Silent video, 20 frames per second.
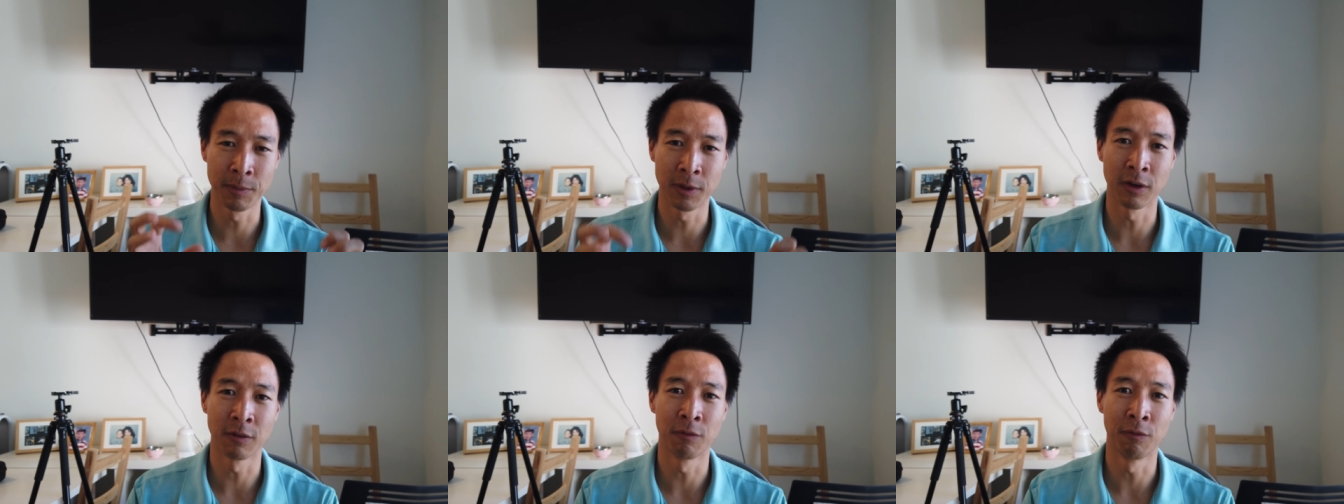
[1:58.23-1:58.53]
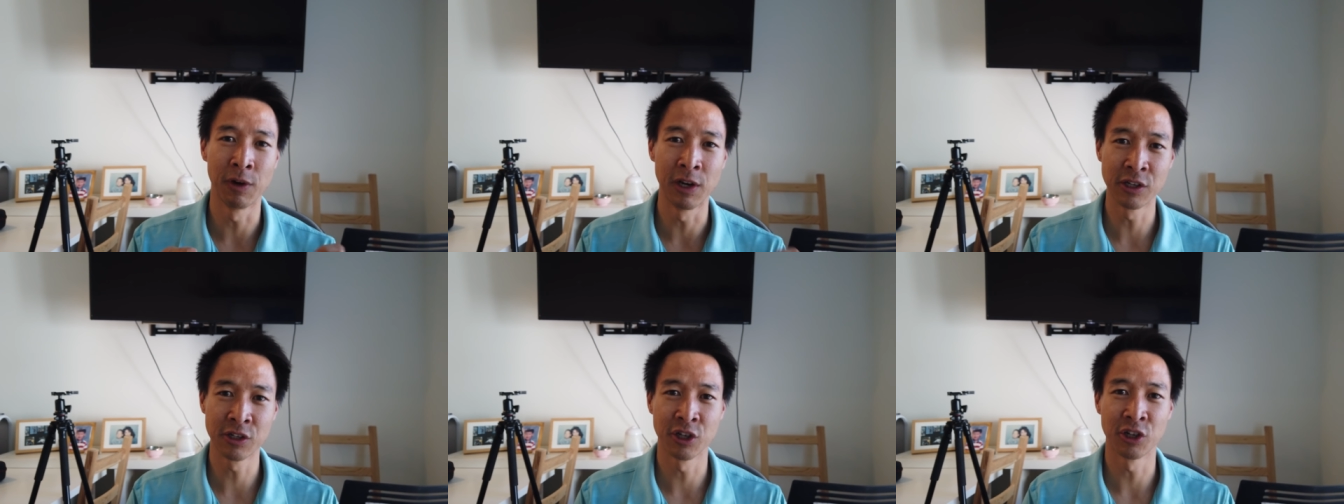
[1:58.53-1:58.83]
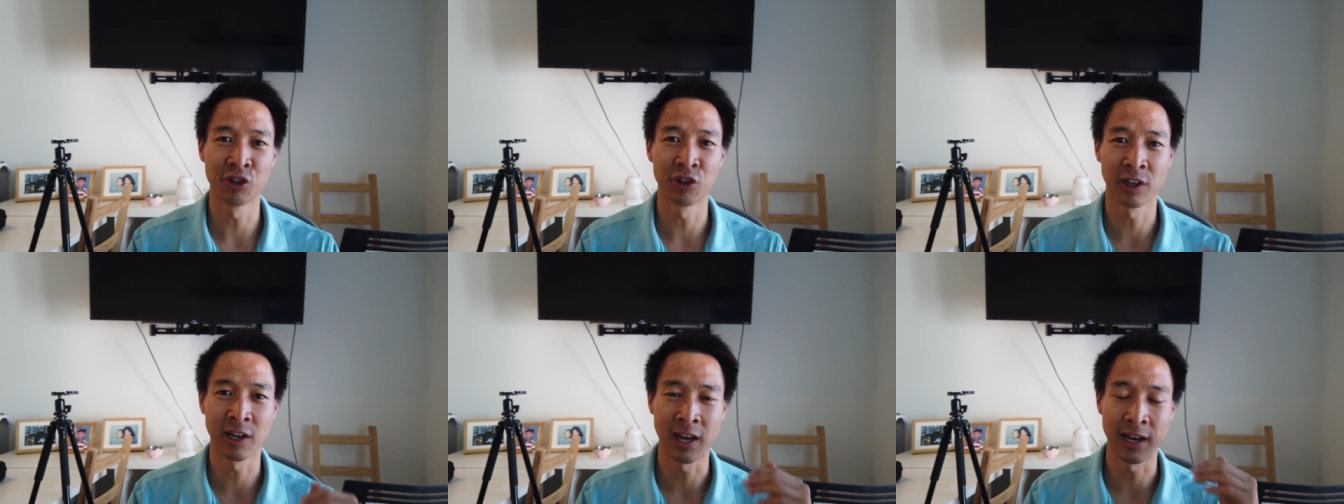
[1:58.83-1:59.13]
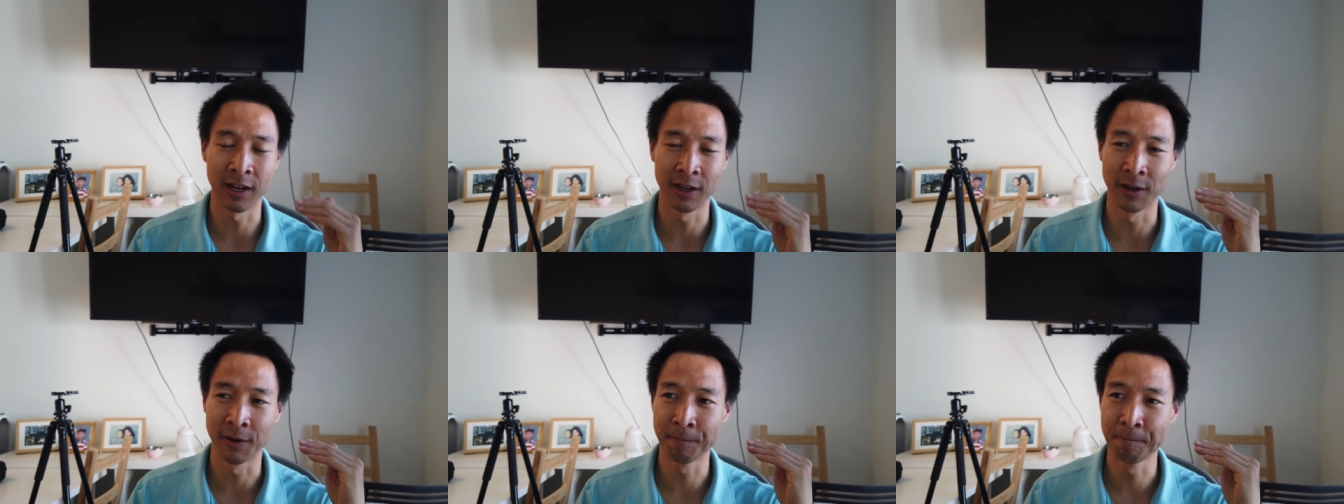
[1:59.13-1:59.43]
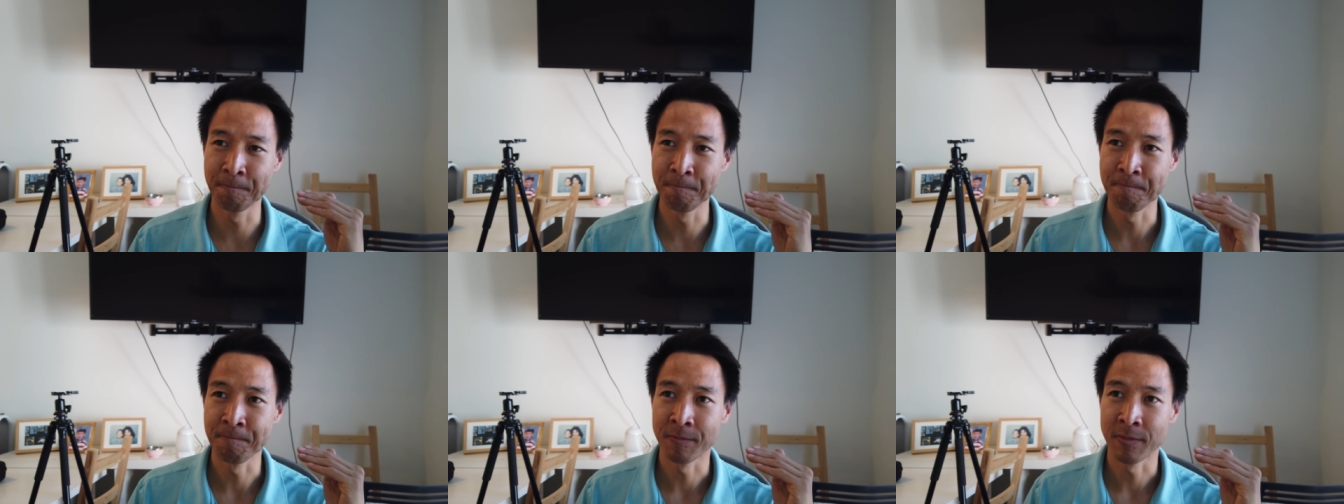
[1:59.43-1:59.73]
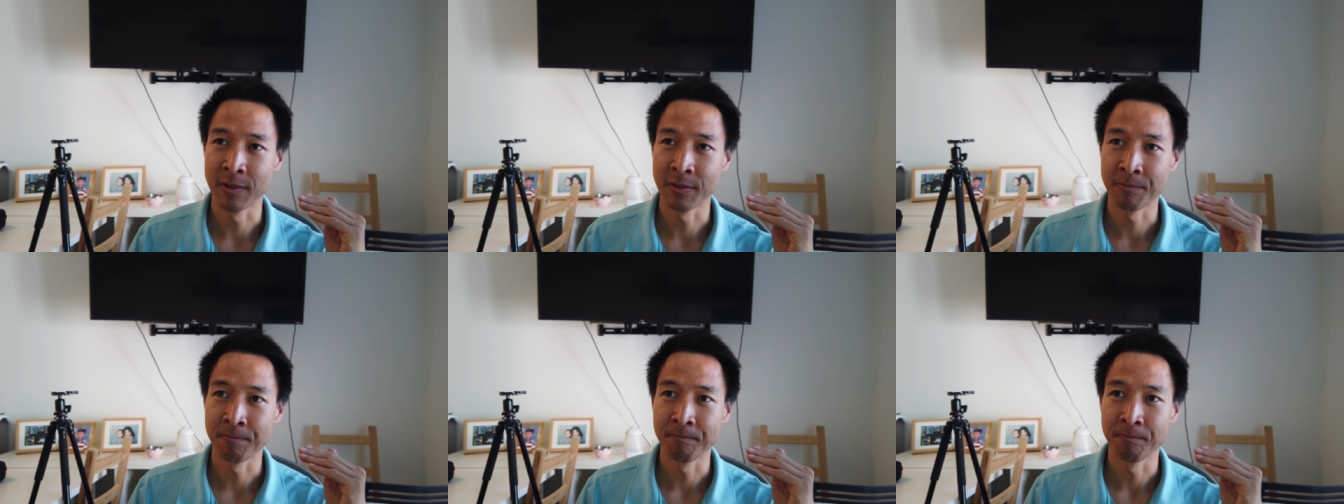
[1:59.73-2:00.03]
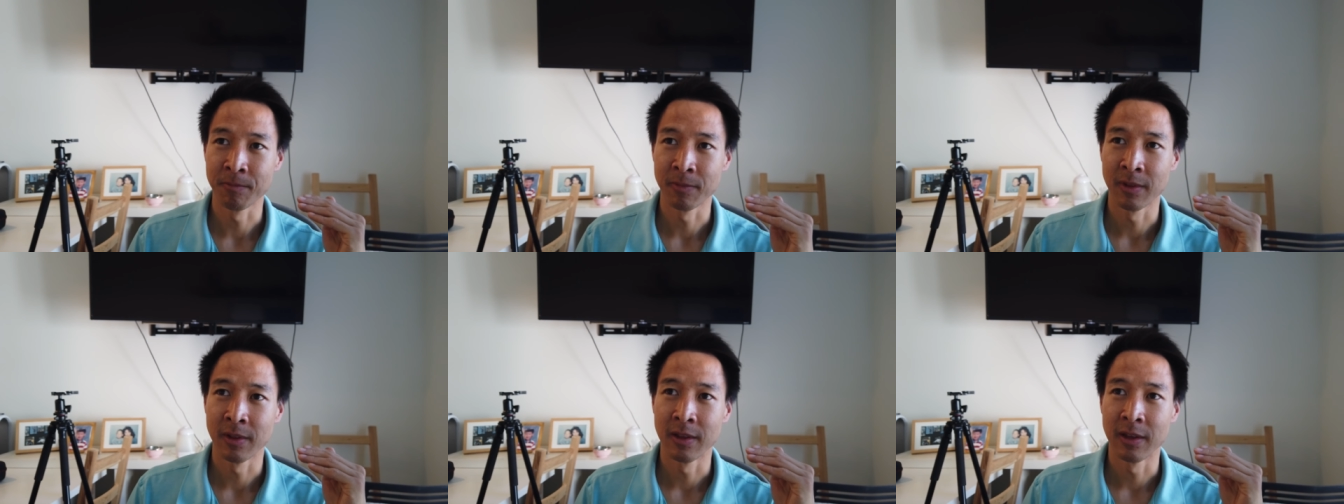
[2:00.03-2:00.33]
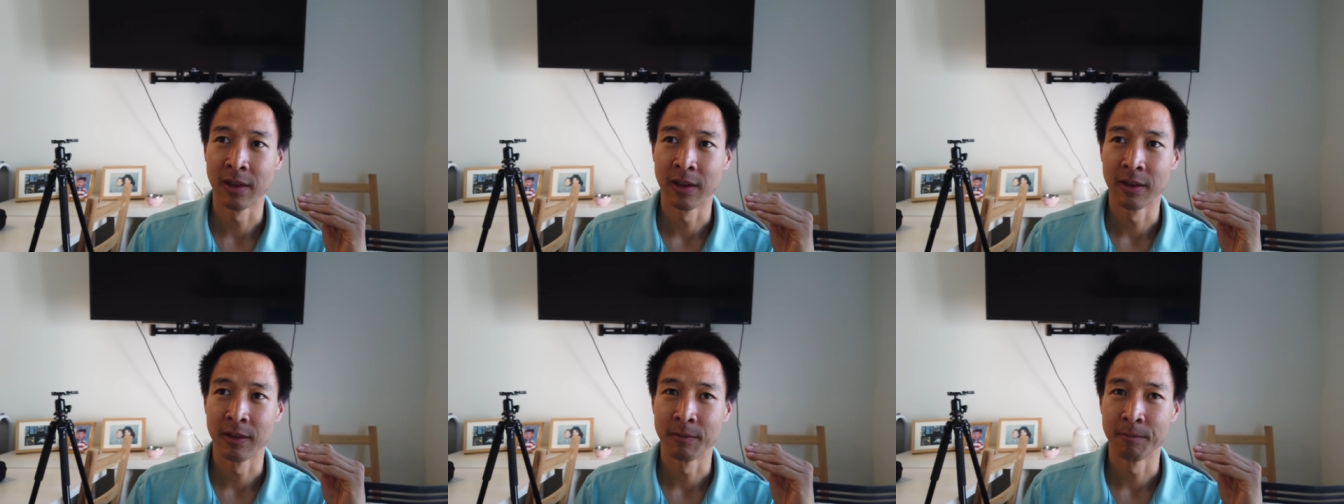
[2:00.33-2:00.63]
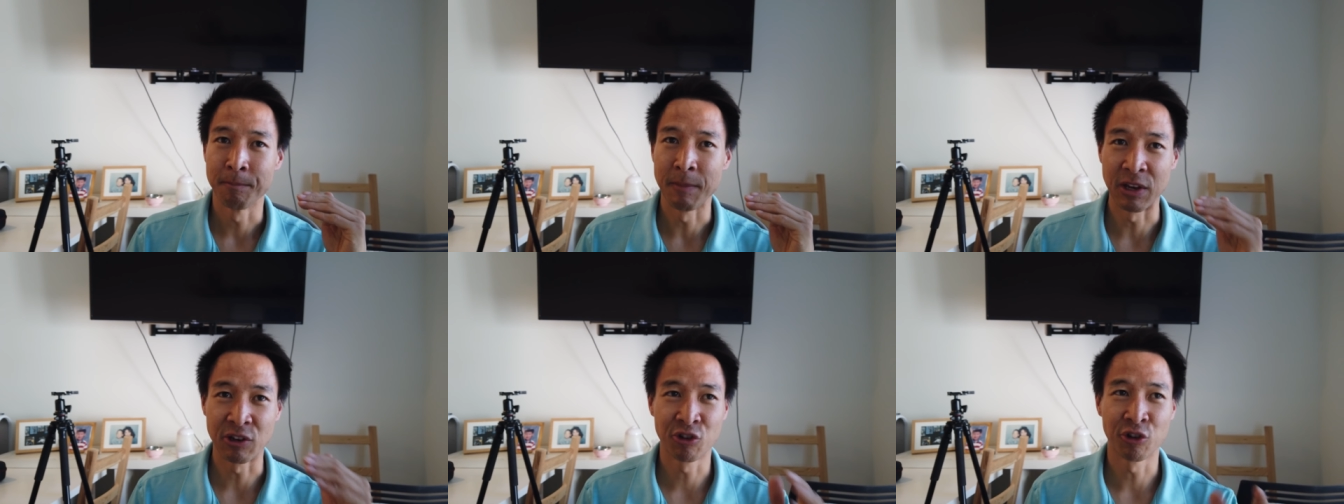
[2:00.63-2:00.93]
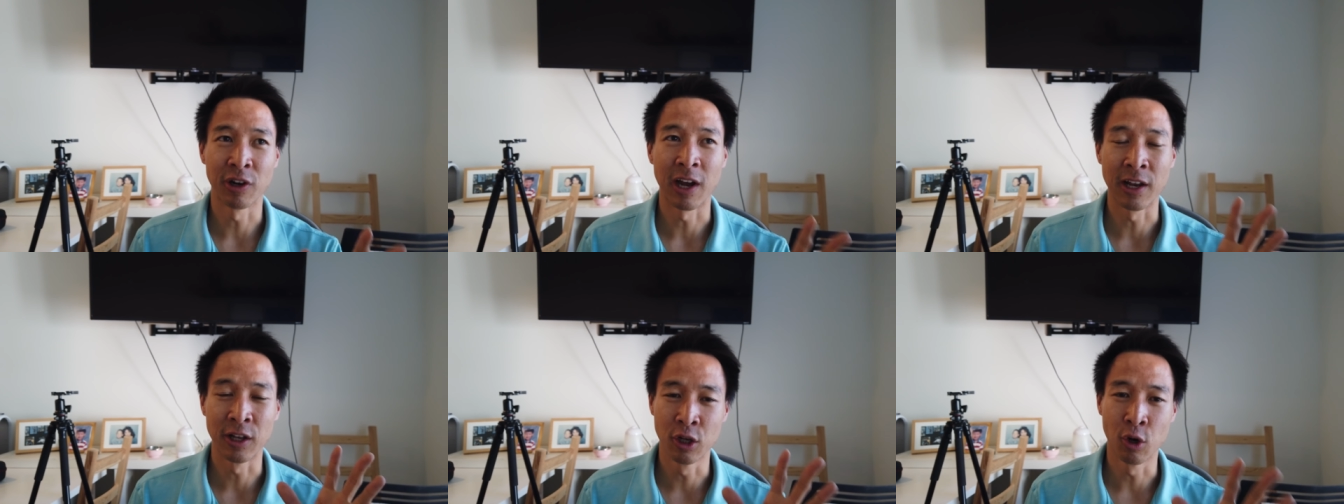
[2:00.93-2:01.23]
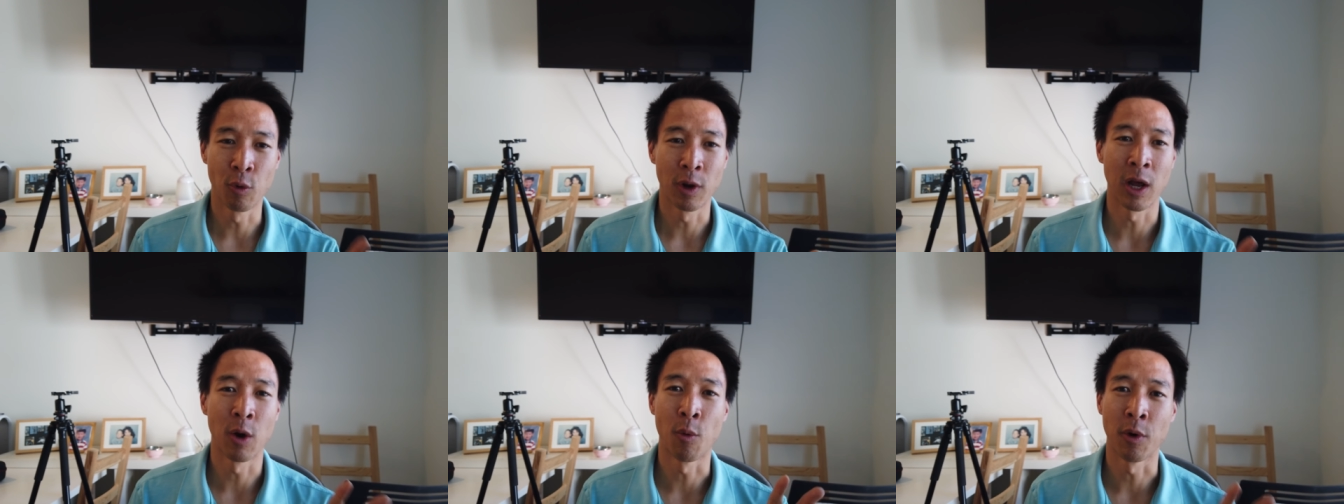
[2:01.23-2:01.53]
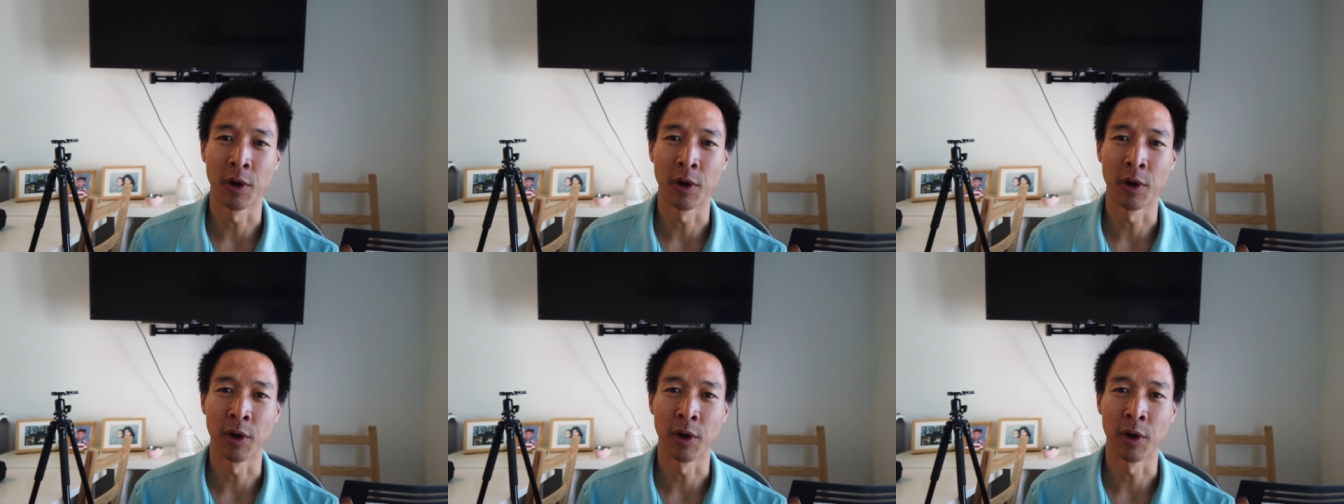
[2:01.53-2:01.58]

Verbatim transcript: bit of research to kind of make sure I know what I